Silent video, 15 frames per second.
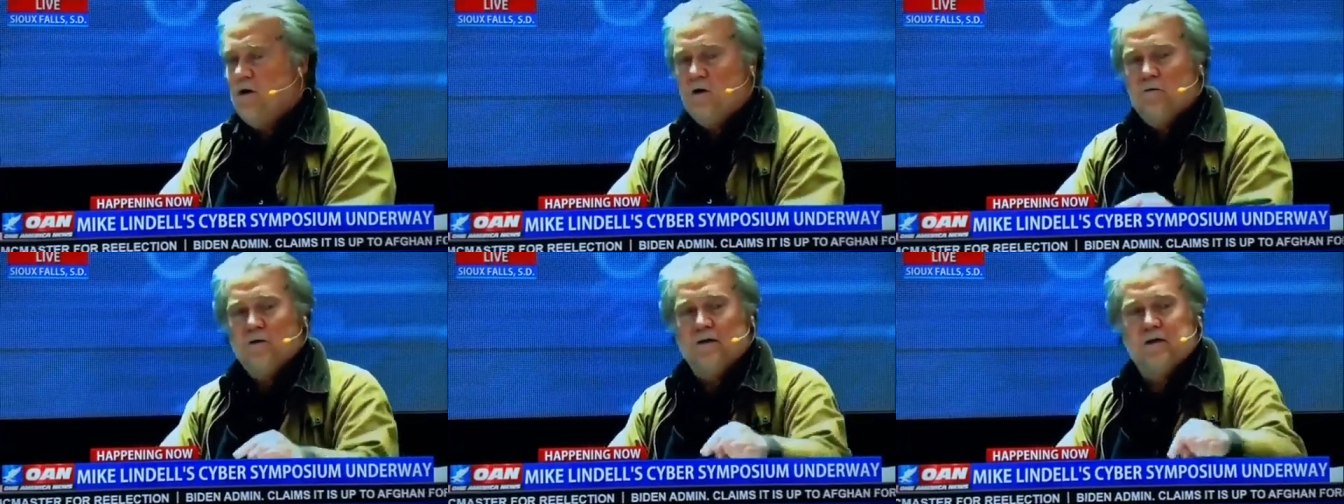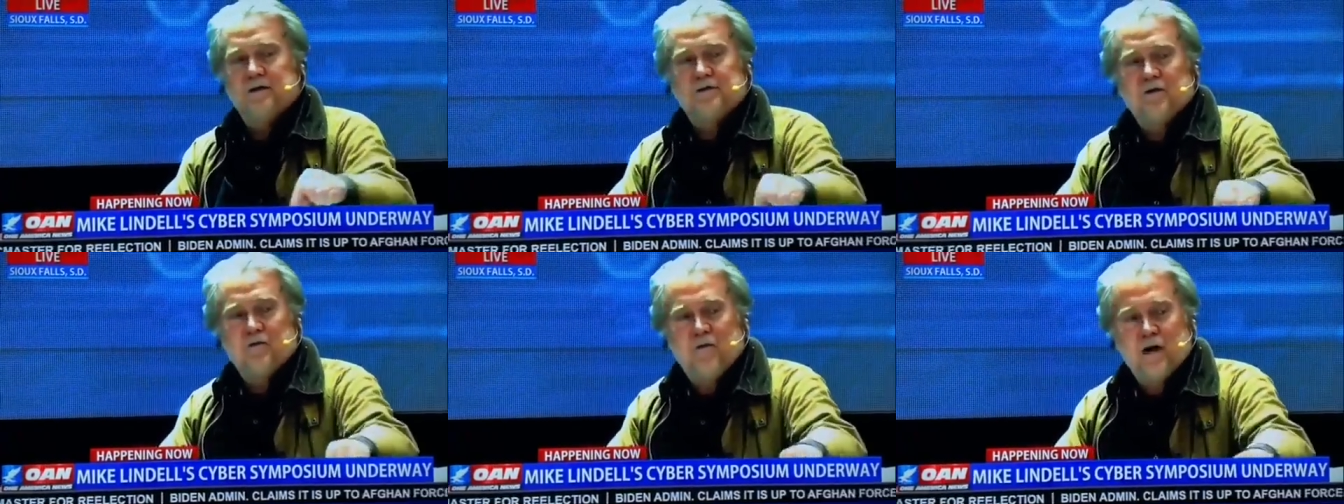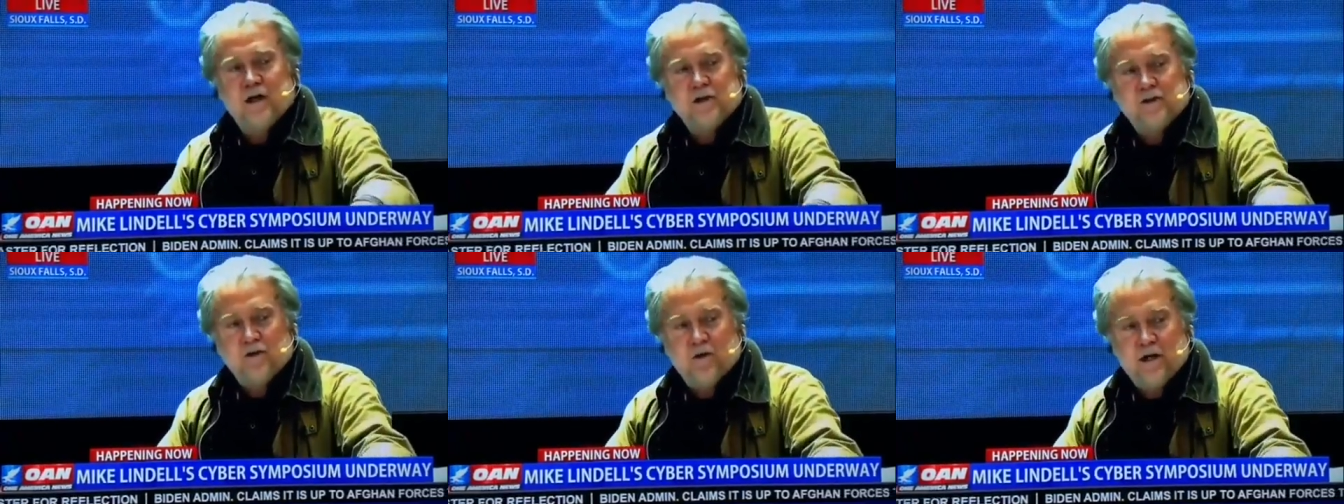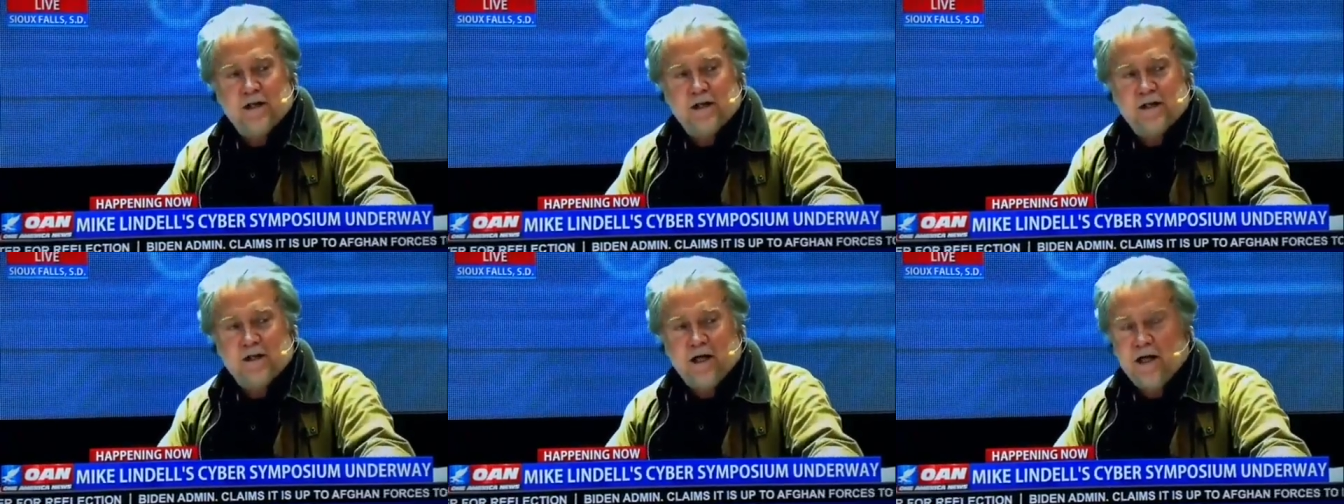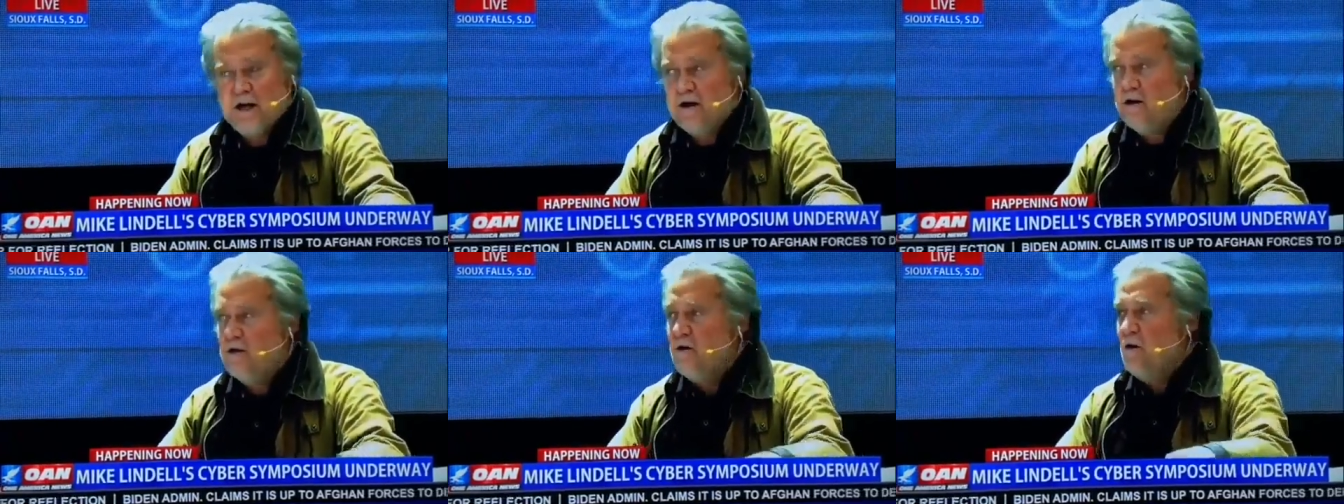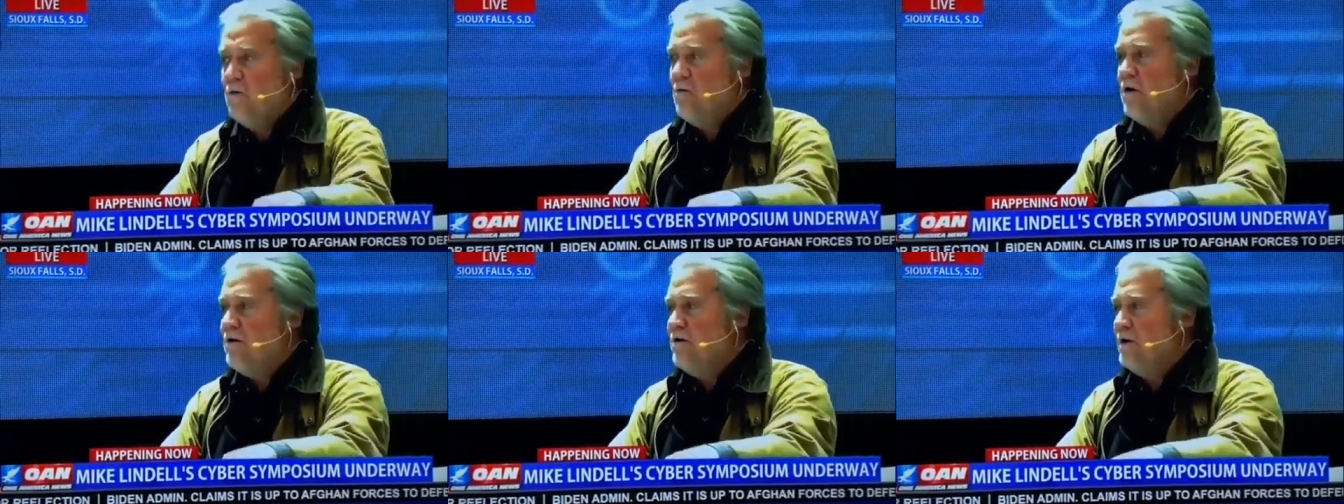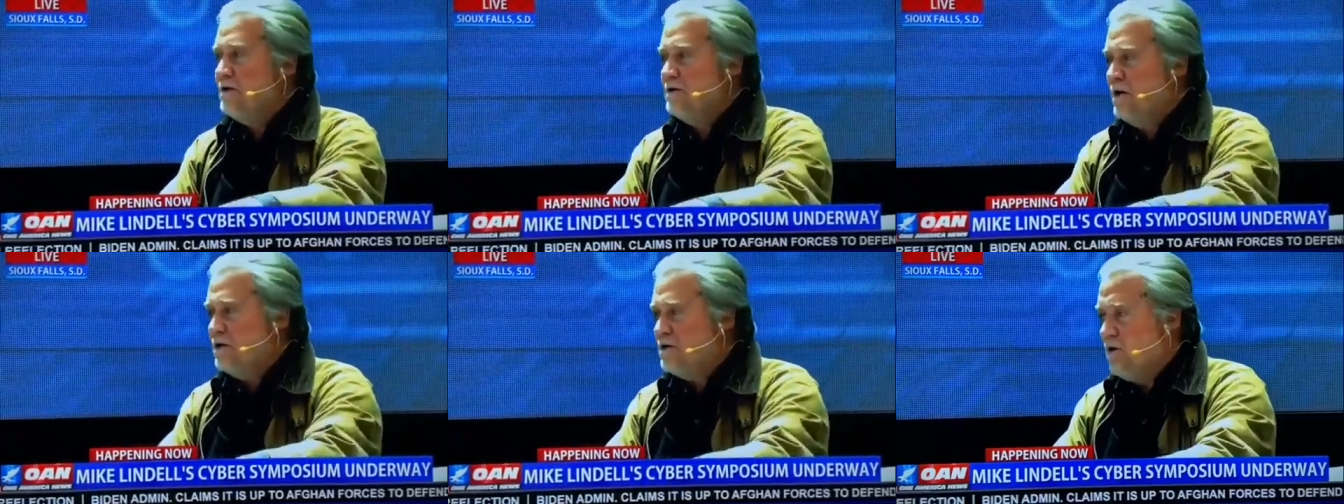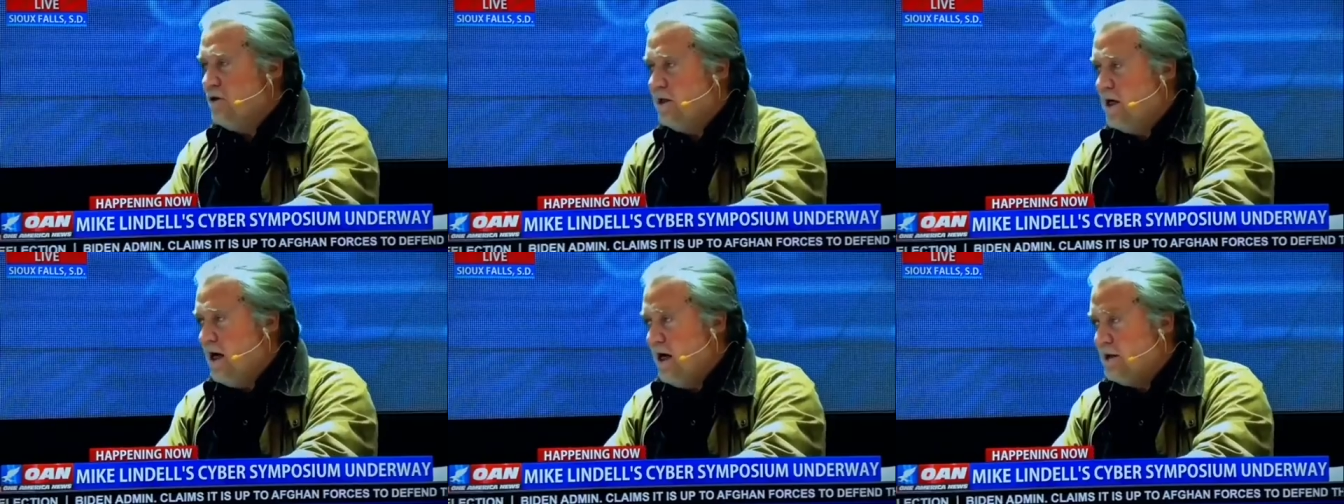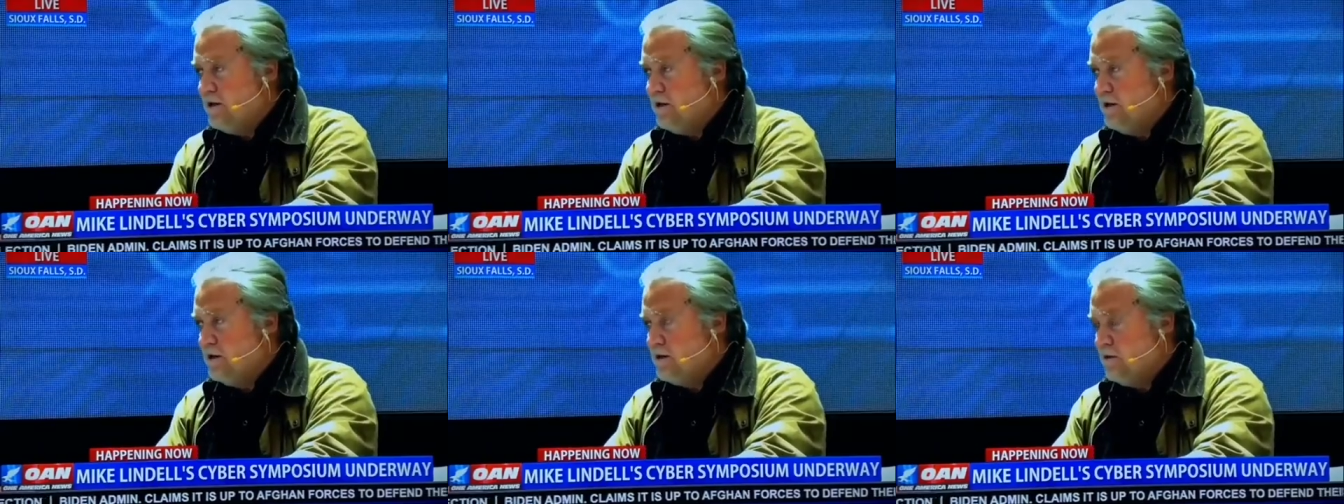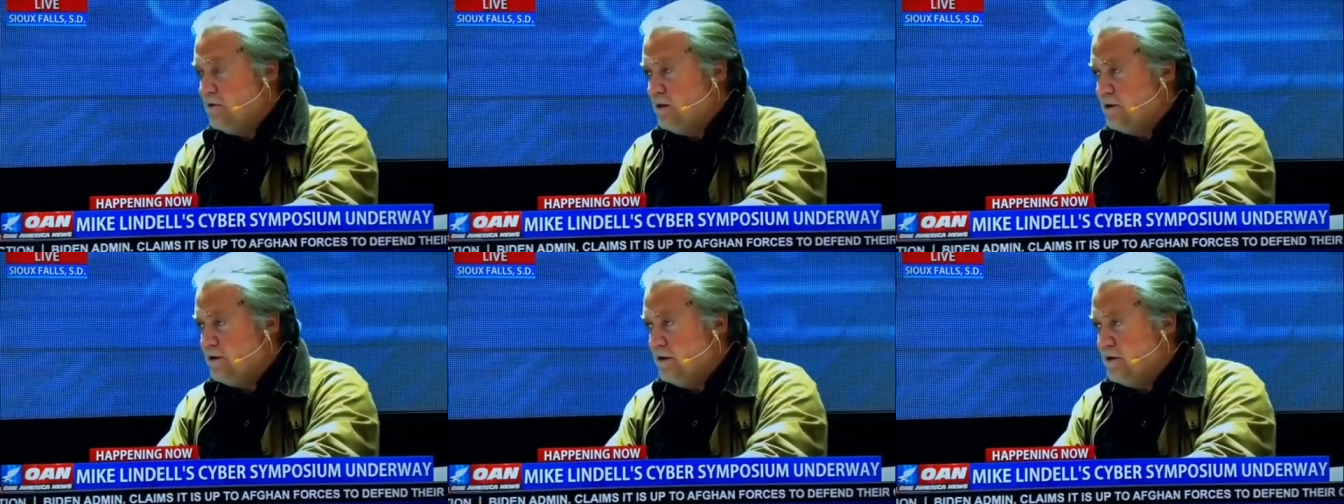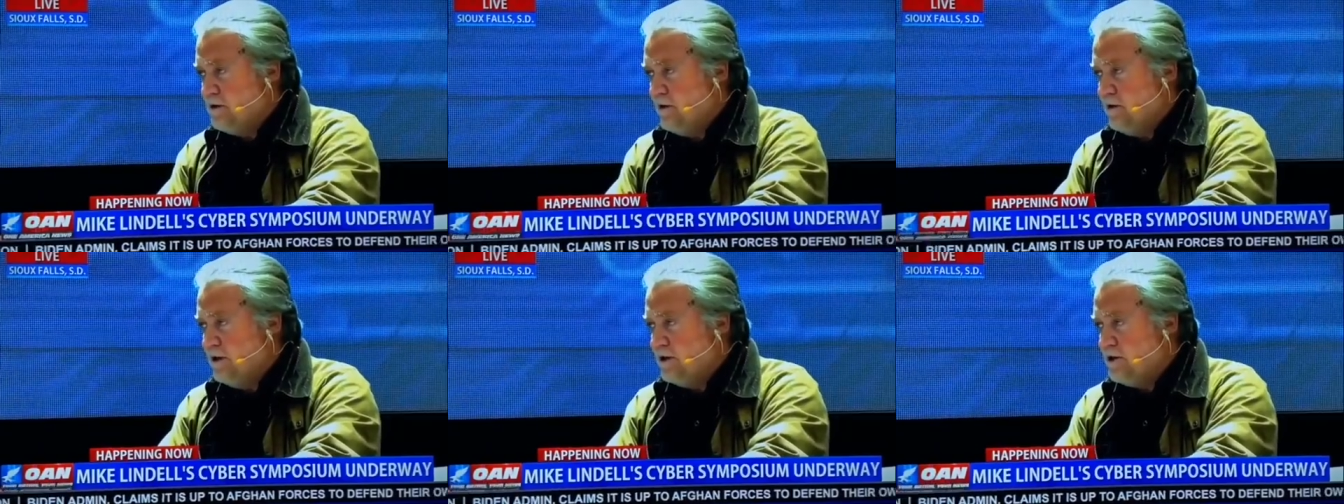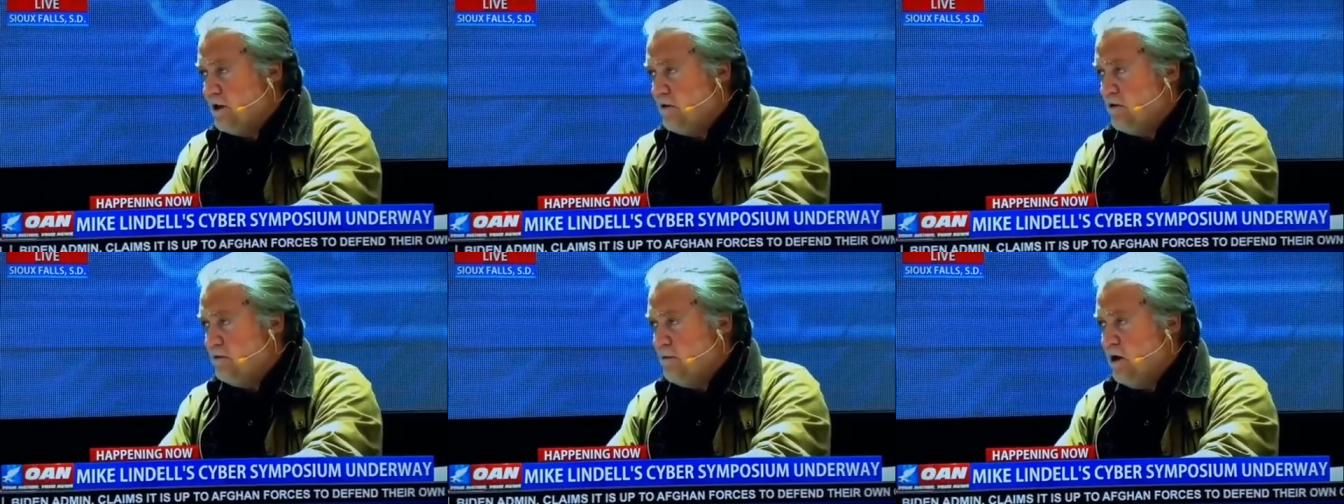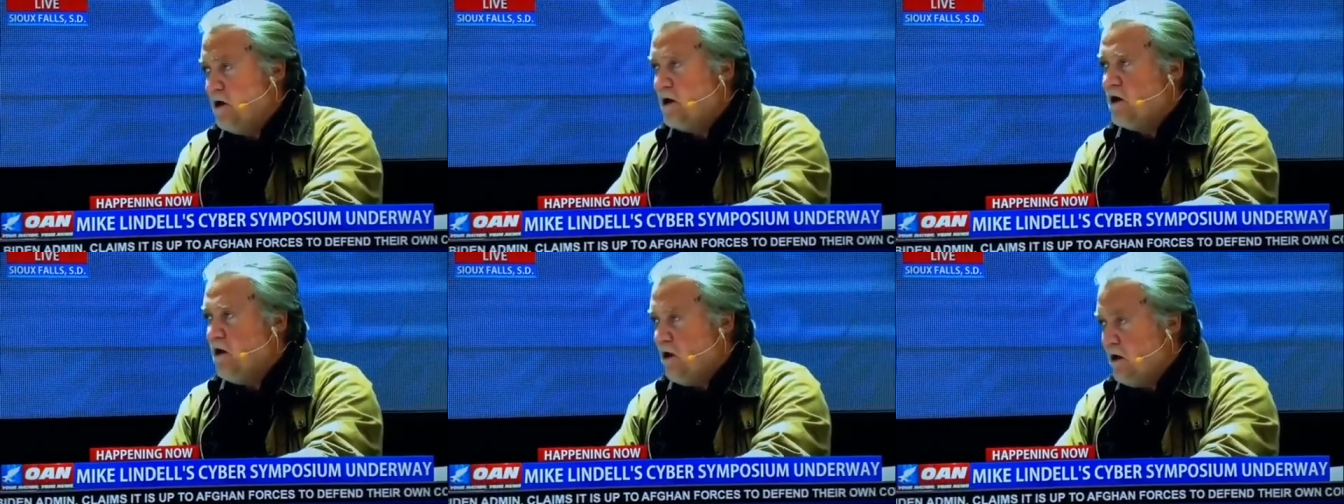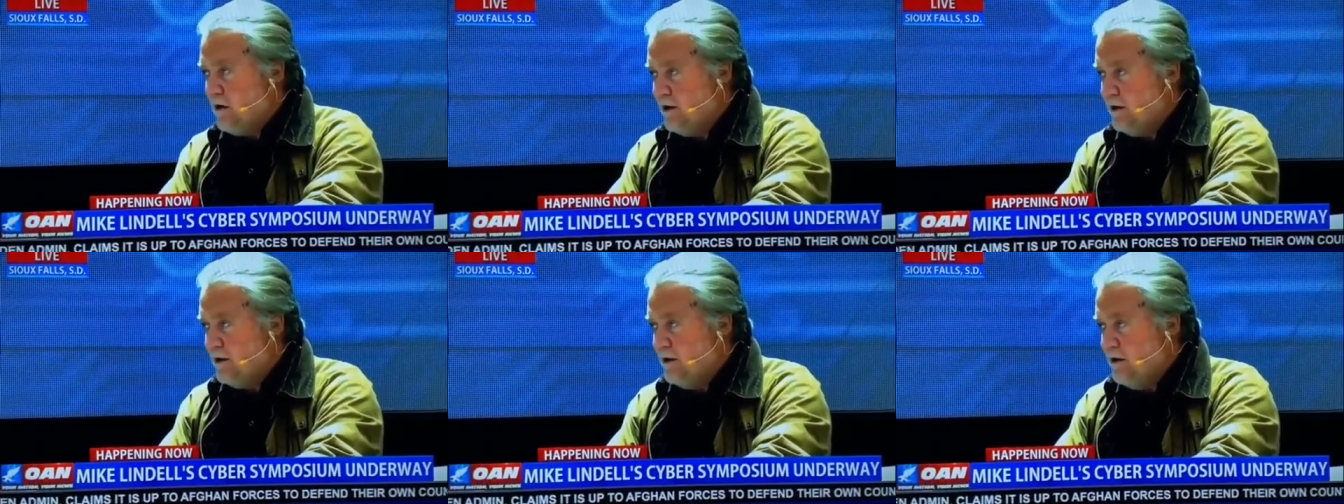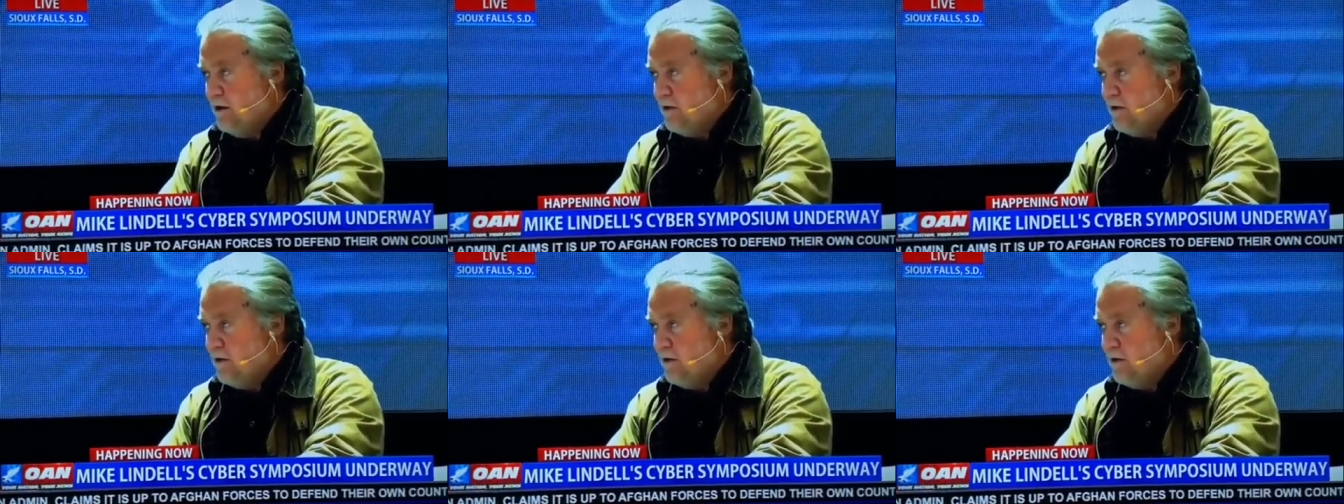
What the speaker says: Whether it's a grand jury in Atlanta, whether it's the Attorney General Merrick Garland,